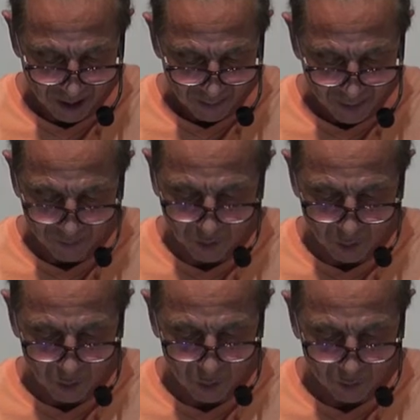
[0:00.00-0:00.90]
but of
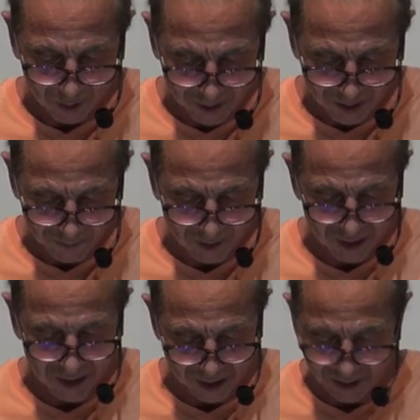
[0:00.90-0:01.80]
those who believe in the
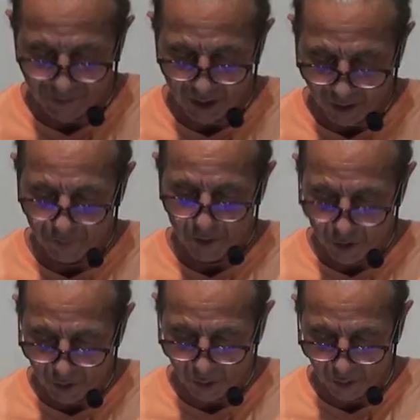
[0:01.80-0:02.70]
saving of the
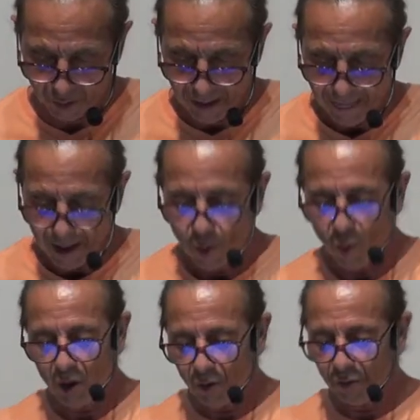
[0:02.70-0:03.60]
soul.
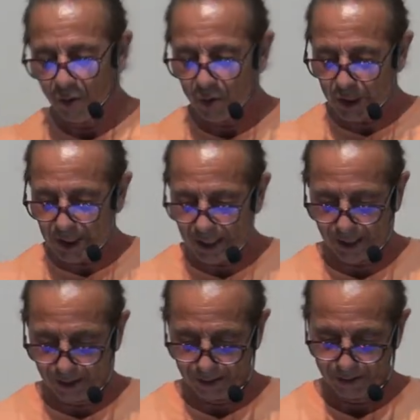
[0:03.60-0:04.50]
Willful
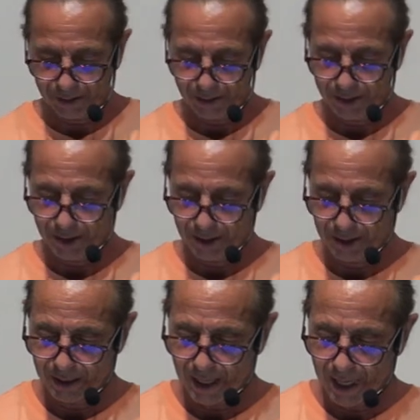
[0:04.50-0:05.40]
sin
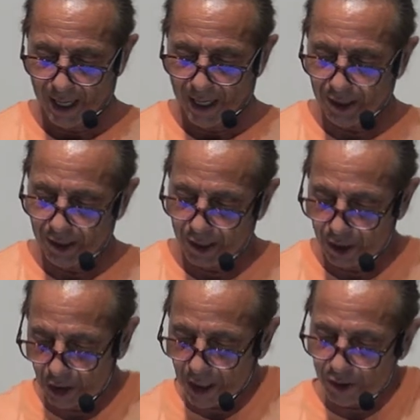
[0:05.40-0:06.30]
is
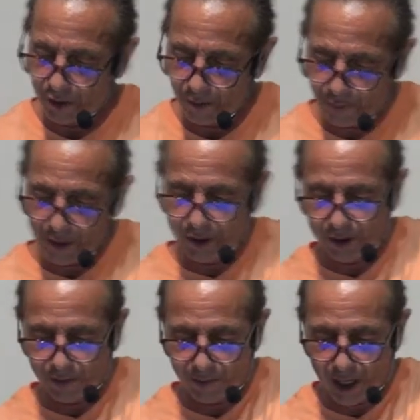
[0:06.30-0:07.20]
exchanged the
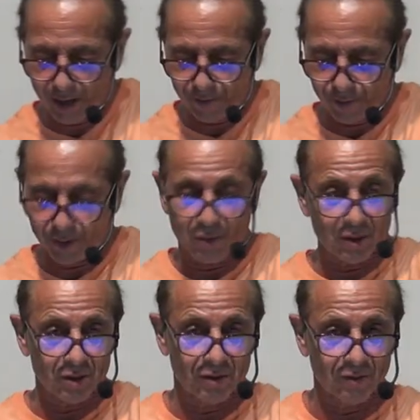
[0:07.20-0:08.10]
presence of God for the
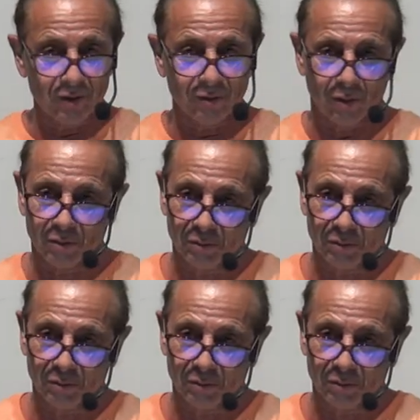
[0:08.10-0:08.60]
presence of evil.